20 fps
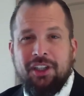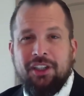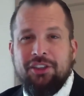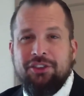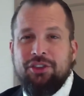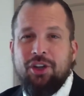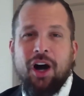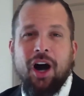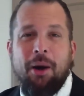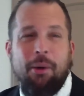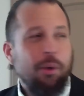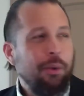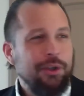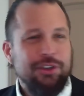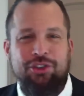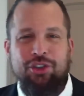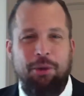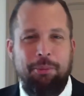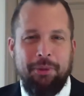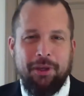So I'm
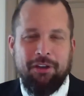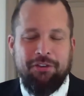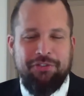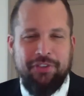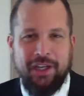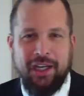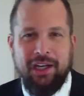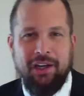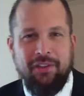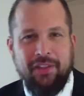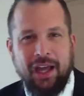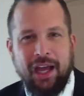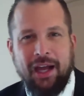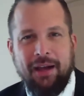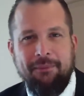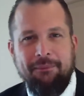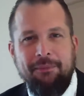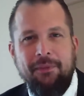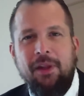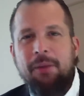always going to be a fan of that.
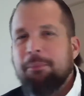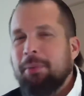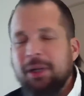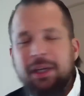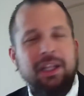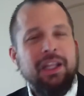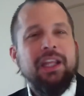But